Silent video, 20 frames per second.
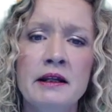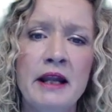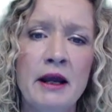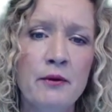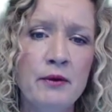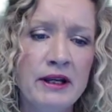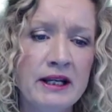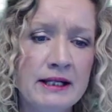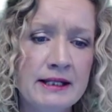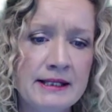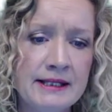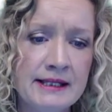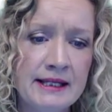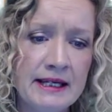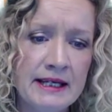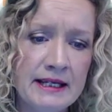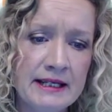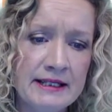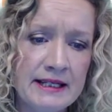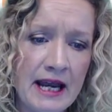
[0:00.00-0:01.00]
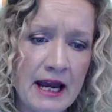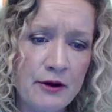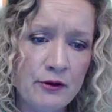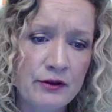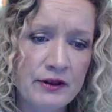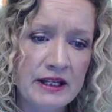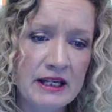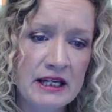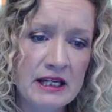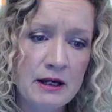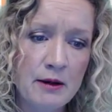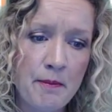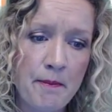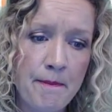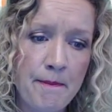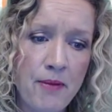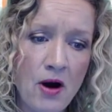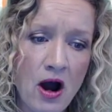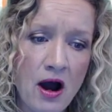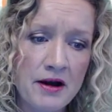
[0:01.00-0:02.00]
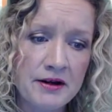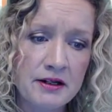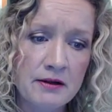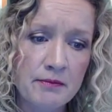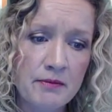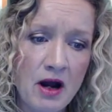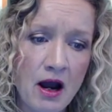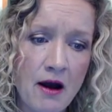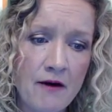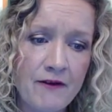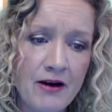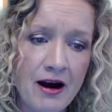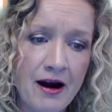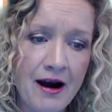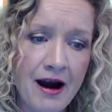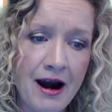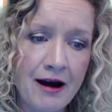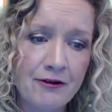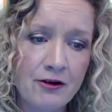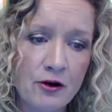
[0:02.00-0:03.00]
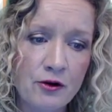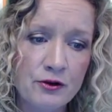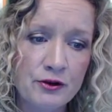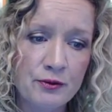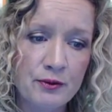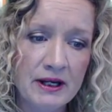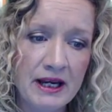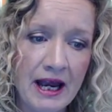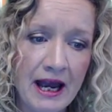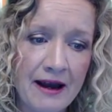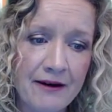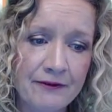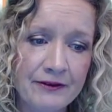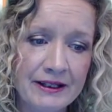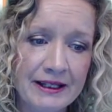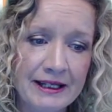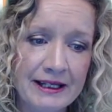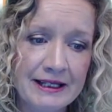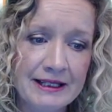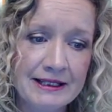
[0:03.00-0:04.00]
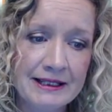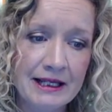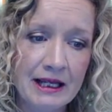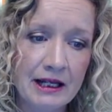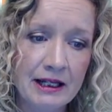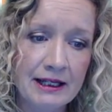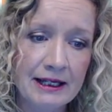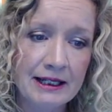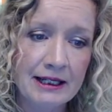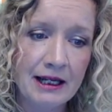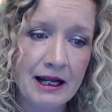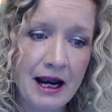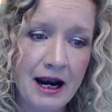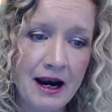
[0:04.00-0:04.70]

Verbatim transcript: Now we can see down the bottom of our arrows, we have these little